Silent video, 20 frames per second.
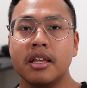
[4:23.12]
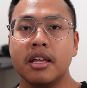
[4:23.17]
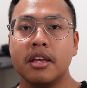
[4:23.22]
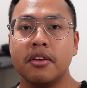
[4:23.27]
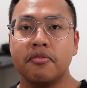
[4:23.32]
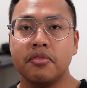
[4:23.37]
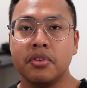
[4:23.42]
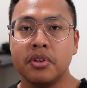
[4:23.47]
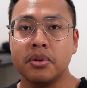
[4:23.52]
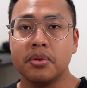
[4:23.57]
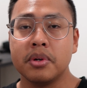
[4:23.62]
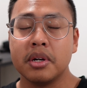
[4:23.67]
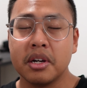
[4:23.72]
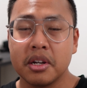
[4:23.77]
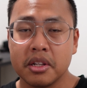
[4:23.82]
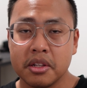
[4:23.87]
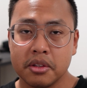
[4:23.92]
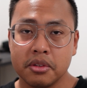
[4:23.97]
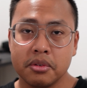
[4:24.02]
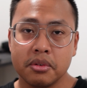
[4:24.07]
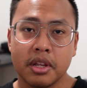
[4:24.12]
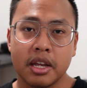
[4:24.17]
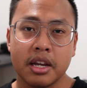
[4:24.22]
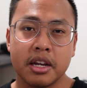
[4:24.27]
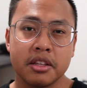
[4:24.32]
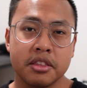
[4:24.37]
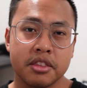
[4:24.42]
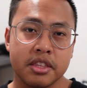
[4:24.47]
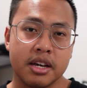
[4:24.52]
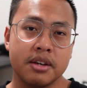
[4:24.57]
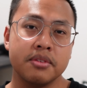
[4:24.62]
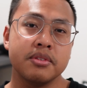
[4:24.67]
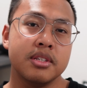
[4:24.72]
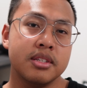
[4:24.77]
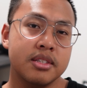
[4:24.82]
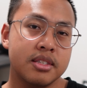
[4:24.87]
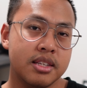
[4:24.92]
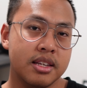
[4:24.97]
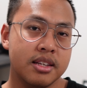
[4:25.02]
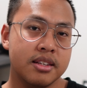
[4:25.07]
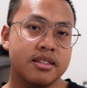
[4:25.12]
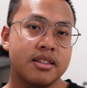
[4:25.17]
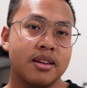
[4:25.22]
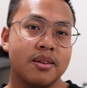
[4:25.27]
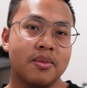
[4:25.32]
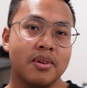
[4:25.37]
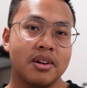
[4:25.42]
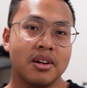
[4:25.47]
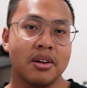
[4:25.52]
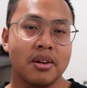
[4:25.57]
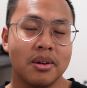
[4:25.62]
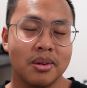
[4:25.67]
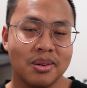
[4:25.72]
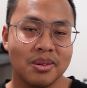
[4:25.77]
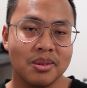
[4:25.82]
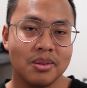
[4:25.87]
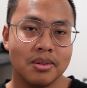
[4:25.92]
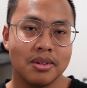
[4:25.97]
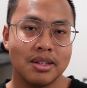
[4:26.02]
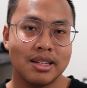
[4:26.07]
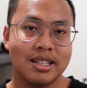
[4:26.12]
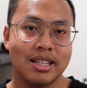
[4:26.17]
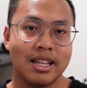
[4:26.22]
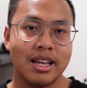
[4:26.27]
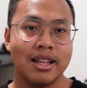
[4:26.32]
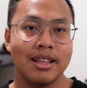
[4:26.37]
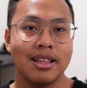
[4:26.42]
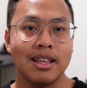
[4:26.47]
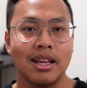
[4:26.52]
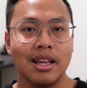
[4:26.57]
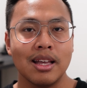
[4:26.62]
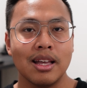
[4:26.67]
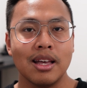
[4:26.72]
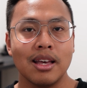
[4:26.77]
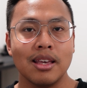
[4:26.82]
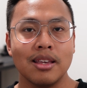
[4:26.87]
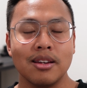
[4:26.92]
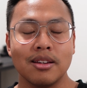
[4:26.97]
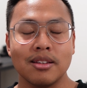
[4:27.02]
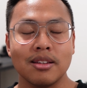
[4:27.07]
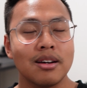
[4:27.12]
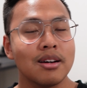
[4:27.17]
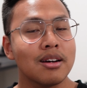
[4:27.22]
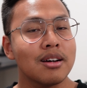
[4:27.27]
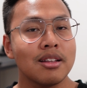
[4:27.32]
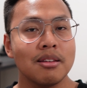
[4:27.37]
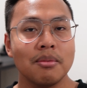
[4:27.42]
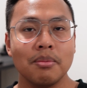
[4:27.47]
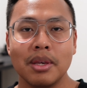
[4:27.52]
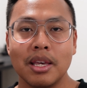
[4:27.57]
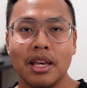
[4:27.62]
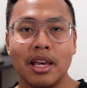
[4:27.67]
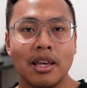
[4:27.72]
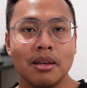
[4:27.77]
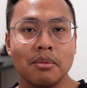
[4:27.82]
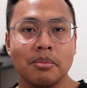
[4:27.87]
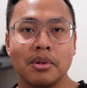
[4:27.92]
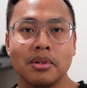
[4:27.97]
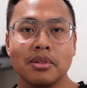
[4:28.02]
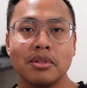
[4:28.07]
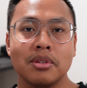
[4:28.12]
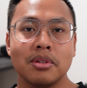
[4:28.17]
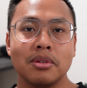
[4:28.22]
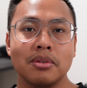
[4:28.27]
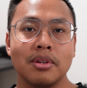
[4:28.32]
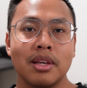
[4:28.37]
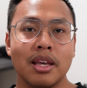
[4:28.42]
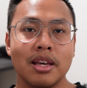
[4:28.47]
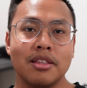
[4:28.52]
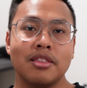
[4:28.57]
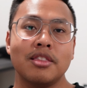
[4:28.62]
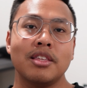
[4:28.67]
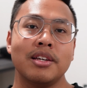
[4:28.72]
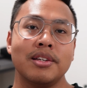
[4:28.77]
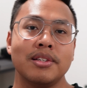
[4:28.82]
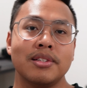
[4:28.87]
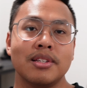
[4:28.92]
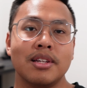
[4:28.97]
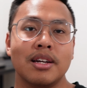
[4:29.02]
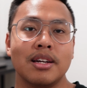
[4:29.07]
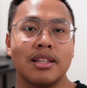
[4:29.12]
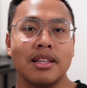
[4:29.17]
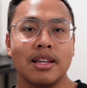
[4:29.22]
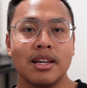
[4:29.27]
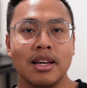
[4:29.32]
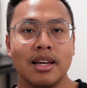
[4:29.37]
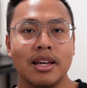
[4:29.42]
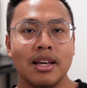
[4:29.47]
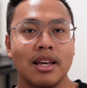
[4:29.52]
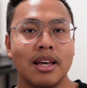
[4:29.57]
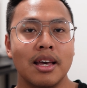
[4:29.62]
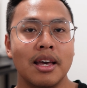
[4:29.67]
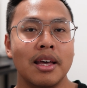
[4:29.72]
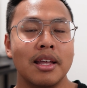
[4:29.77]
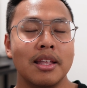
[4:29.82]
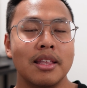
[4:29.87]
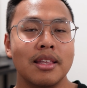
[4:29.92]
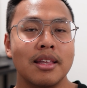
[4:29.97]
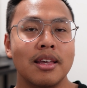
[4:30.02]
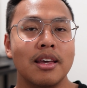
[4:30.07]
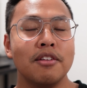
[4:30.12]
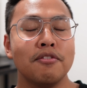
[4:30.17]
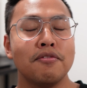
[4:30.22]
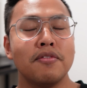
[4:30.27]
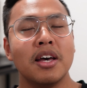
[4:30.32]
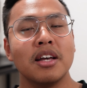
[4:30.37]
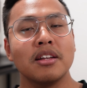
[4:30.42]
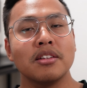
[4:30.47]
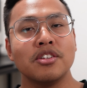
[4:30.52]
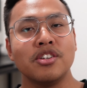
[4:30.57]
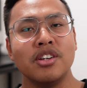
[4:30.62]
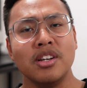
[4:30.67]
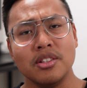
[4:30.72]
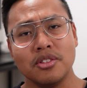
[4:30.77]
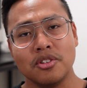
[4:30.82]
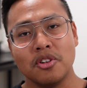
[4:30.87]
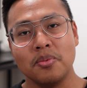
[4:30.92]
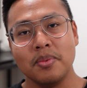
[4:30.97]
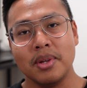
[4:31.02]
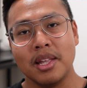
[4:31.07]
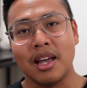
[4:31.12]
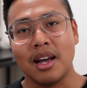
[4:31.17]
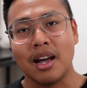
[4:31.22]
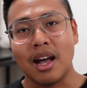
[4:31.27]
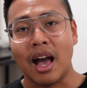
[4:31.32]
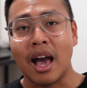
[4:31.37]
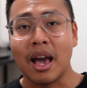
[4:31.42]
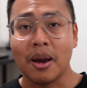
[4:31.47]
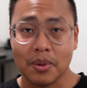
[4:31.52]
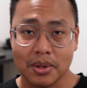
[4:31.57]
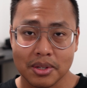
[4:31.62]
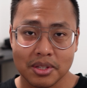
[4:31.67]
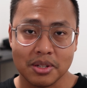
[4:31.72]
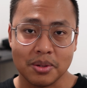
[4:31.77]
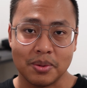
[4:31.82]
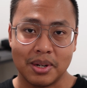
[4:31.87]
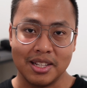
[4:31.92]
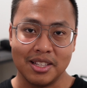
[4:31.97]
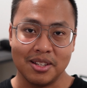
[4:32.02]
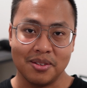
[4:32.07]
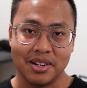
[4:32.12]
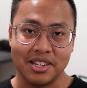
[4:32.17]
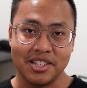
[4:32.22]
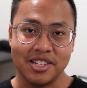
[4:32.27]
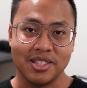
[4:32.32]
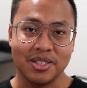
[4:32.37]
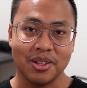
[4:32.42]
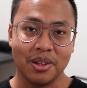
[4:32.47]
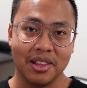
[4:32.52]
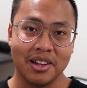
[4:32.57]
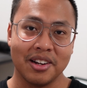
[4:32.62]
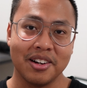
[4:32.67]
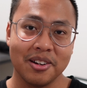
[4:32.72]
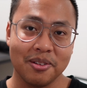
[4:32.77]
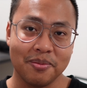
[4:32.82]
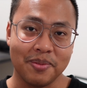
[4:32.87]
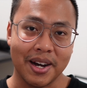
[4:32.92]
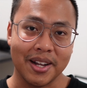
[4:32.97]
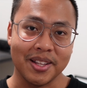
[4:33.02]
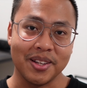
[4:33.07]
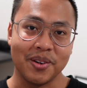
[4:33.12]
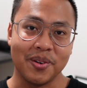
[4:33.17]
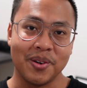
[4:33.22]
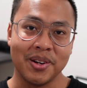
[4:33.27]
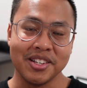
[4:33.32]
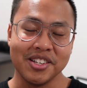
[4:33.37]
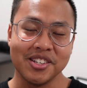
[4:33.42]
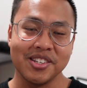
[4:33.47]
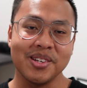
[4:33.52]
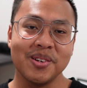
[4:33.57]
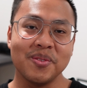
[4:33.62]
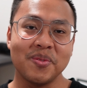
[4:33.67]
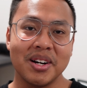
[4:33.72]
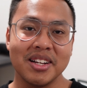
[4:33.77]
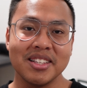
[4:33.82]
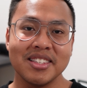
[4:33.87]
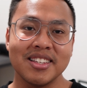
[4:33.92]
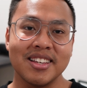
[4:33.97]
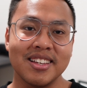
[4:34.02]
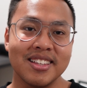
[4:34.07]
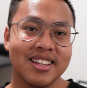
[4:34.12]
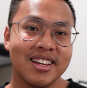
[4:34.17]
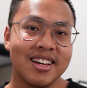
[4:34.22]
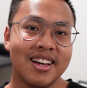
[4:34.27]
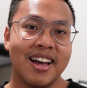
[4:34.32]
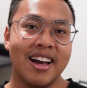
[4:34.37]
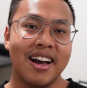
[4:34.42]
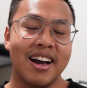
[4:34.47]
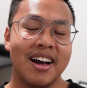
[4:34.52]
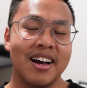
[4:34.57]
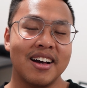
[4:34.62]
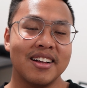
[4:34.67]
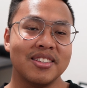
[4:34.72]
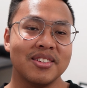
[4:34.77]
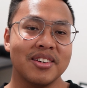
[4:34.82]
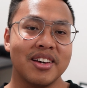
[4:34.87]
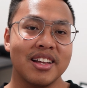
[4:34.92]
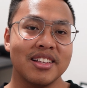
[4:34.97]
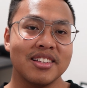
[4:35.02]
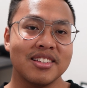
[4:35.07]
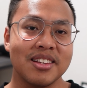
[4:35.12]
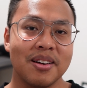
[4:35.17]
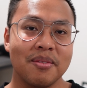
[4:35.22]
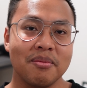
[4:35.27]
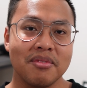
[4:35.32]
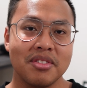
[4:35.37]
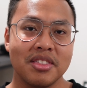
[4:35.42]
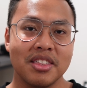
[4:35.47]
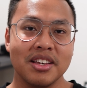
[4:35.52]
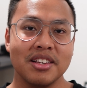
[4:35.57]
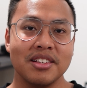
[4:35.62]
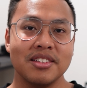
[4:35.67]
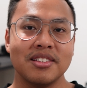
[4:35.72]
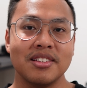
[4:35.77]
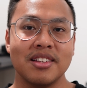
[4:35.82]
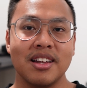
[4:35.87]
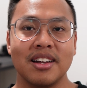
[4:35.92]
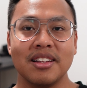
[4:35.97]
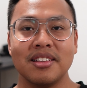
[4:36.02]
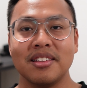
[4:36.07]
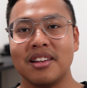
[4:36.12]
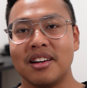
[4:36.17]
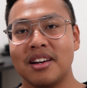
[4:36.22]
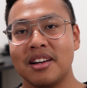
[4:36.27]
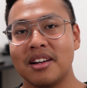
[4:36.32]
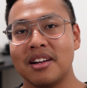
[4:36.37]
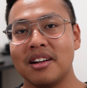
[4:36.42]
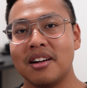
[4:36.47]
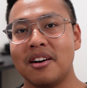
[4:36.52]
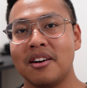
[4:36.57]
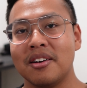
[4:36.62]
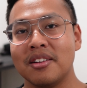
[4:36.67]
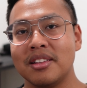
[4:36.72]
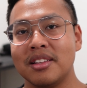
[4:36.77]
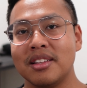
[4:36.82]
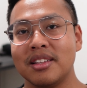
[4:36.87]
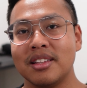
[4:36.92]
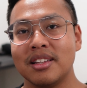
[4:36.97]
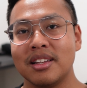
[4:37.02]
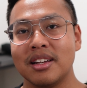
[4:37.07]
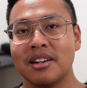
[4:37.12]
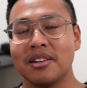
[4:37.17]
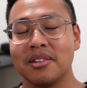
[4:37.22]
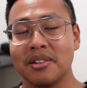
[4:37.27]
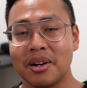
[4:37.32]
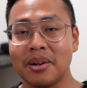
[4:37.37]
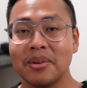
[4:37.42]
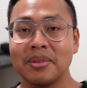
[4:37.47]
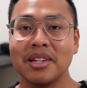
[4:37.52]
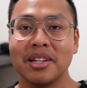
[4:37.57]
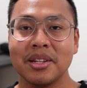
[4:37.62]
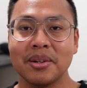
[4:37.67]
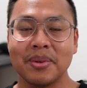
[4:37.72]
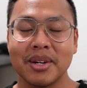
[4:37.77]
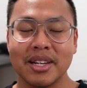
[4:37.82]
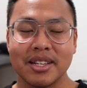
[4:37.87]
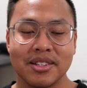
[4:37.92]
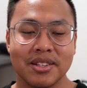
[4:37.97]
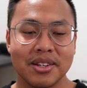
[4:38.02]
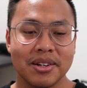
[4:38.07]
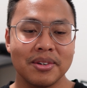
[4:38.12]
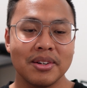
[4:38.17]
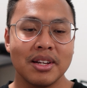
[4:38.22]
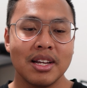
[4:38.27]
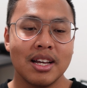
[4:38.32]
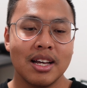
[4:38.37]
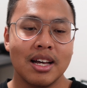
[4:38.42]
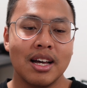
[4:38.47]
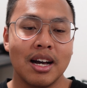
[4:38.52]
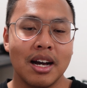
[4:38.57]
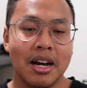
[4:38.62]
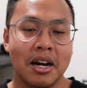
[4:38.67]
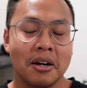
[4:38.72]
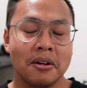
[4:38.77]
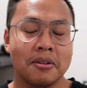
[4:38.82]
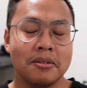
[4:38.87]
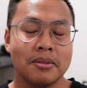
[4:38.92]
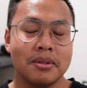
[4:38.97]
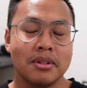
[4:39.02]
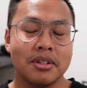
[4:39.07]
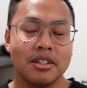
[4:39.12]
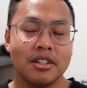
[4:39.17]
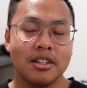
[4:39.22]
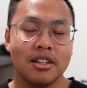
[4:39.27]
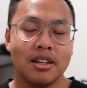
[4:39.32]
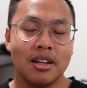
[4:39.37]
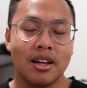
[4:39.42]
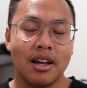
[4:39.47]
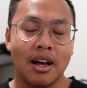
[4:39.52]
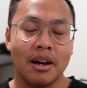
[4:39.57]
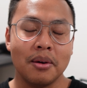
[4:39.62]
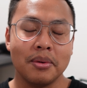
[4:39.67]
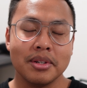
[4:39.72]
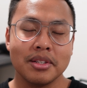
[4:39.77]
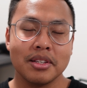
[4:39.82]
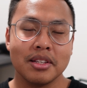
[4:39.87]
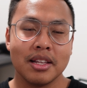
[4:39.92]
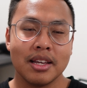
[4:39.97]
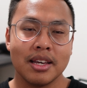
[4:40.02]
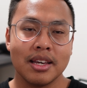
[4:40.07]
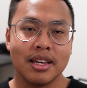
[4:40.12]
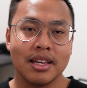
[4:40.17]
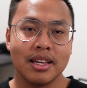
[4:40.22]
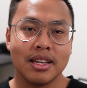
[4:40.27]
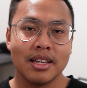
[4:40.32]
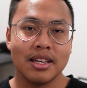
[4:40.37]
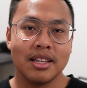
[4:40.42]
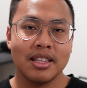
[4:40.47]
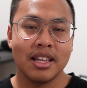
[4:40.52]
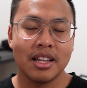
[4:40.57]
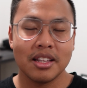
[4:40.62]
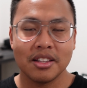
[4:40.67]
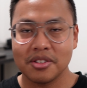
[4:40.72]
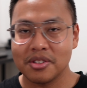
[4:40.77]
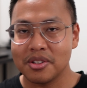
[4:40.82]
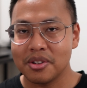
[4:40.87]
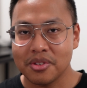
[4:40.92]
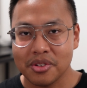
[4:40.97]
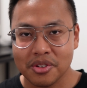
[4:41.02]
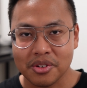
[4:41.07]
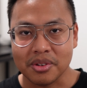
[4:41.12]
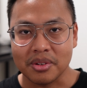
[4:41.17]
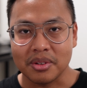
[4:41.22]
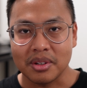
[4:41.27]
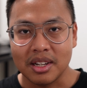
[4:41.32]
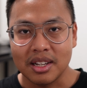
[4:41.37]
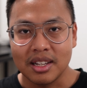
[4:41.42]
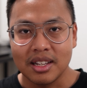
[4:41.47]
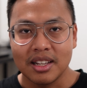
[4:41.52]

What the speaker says: if you are gonna do like 1,000 things at one go, then you're not gonna be able to get things done. And in fact, she told me that I was the one who actually told her about it when she wanted to get some things done on her own in a way. So I was like, that is so true.